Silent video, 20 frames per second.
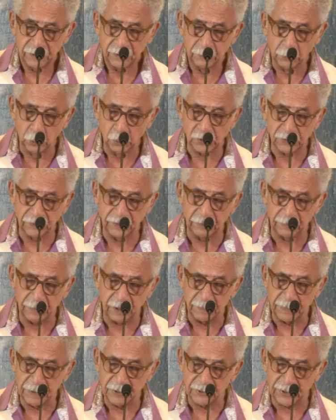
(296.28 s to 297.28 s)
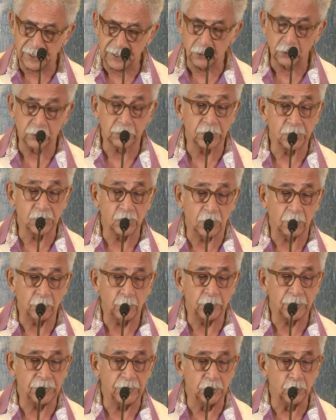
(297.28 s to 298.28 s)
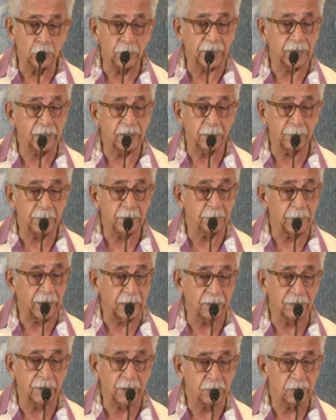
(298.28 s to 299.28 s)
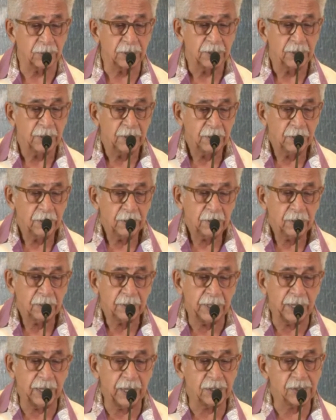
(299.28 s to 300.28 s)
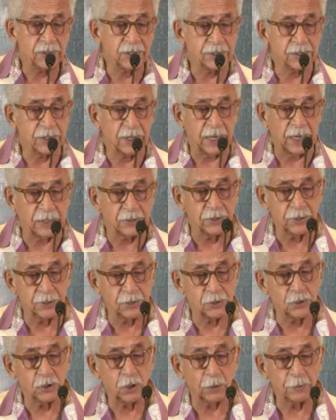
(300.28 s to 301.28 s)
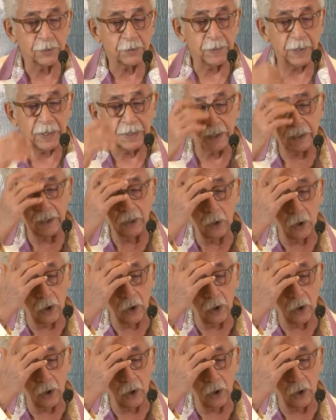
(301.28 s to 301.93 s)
Most of them have been trained on the job with no academic background. Theirs is a hazardous job, spending